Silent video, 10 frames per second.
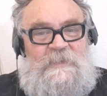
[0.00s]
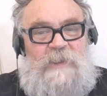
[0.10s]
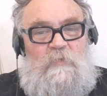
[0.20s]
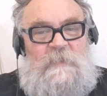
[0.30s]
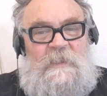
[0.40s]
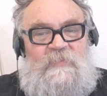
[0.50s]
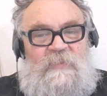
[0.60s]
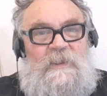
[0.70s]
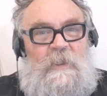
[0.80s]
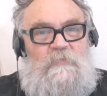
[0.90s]
loca-
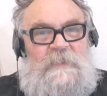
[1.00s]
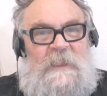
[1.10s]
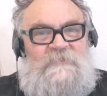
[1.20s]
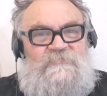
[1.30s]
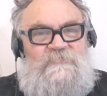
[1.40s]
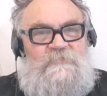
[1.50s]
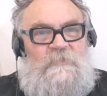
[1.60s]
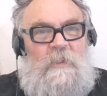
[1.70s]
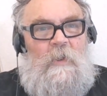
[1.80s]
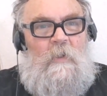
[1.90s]
the location
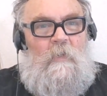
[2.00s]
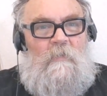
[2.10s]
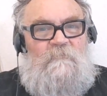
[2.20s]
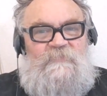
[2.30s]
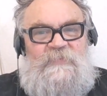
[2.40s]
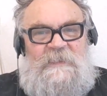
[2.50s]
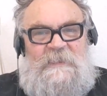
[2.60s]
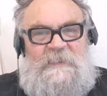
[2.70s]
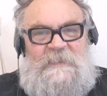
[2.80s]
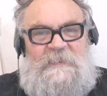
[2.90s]
of
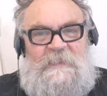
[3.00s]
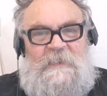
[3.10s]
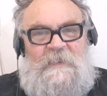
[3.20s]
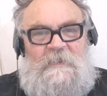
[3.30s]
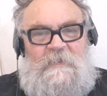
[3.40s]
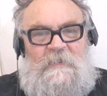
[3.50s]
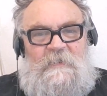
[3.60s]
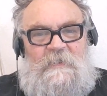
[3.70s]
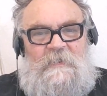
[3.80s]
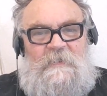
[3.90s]
the
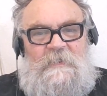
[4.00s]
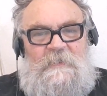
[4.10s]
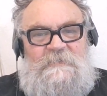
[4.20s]
uh,